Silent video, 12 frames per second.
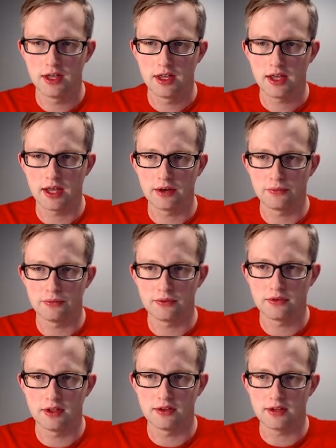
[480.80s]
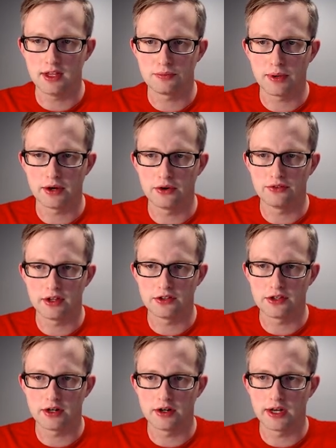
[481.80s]
And since each pyruvate
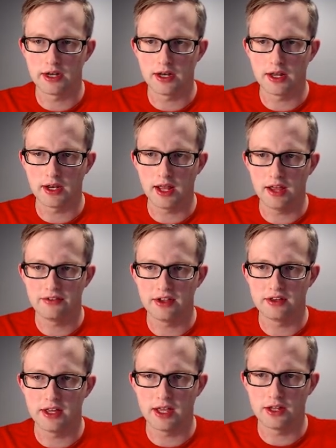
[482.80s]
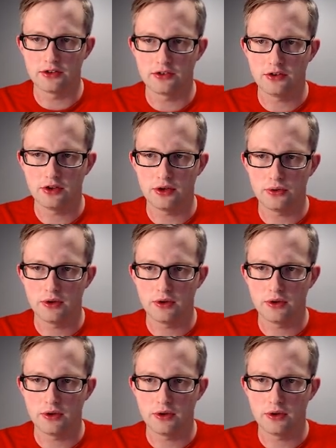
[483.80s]
generated an FADH2,